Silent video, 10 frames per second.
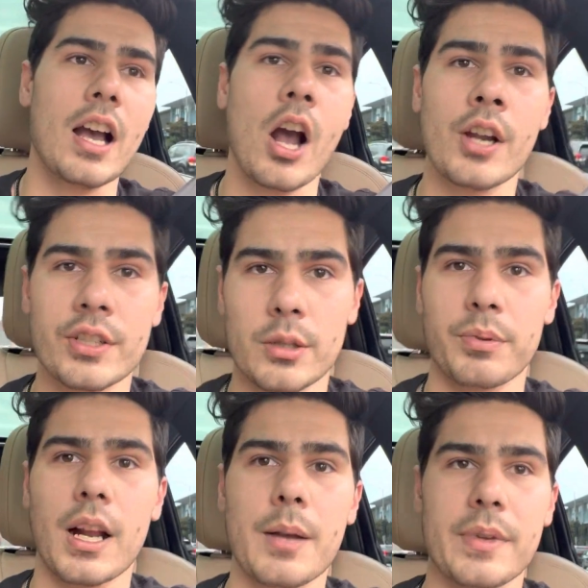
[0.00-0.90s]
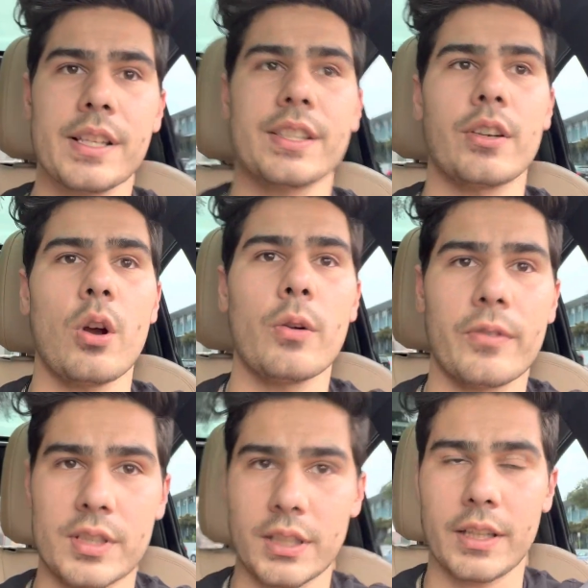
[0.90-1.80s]
Under promise and
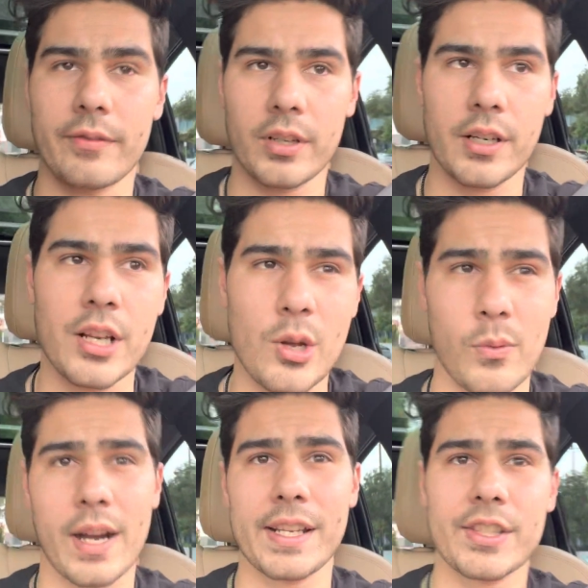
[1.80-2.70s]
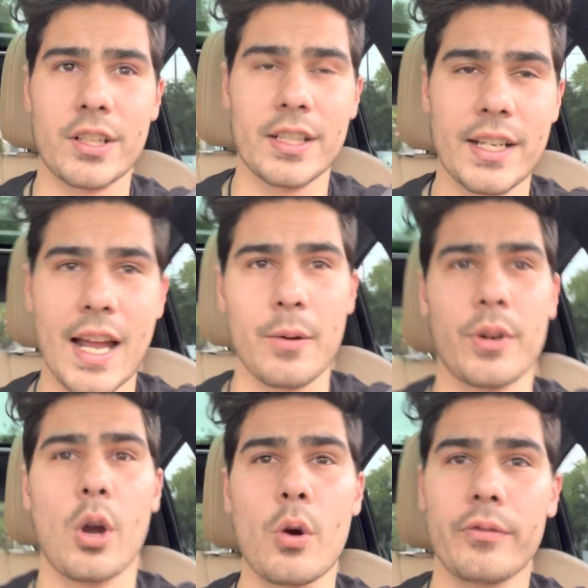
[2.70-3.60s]
over deliver. When I started, I
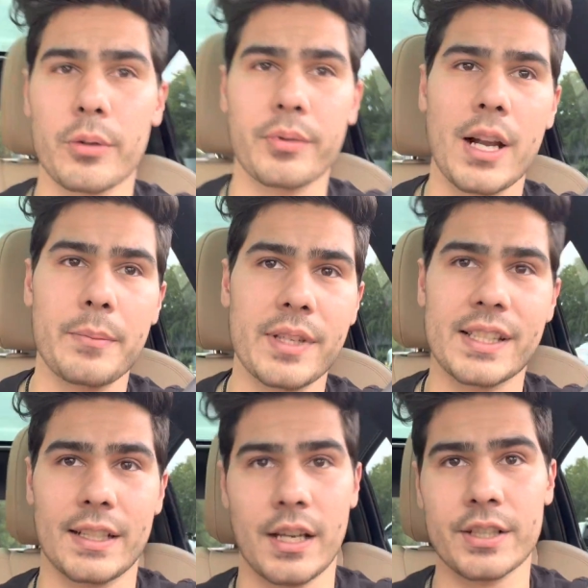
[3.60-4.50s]
would over promise and